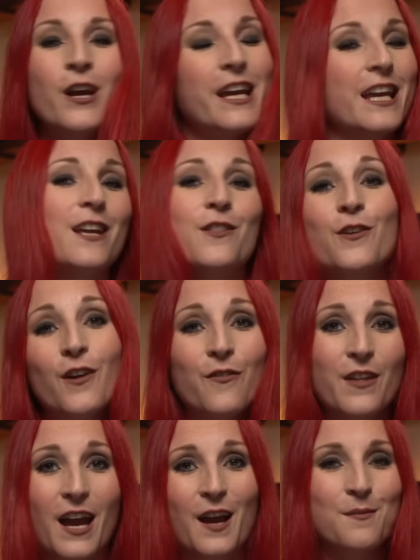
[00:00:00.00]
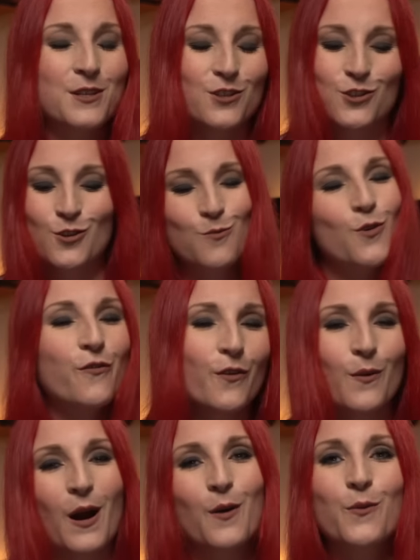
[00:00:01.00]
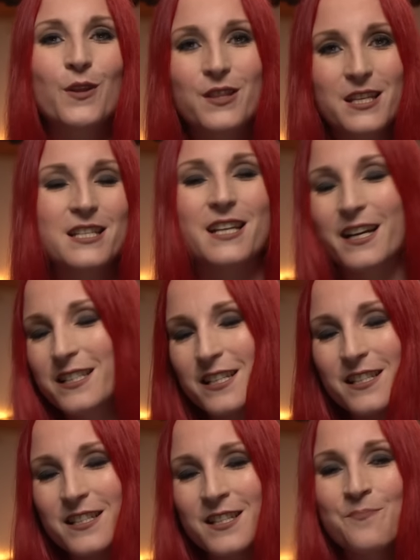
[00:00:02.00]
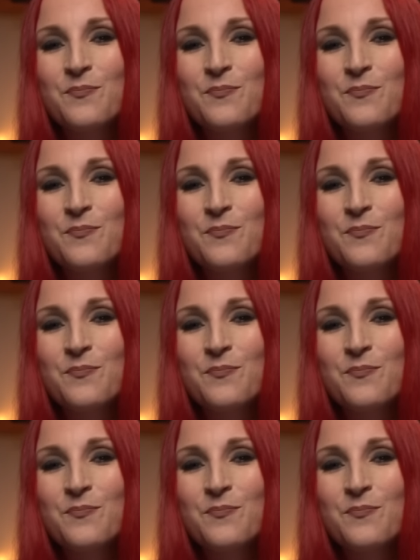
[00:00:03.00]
either of them and just move around with these ideas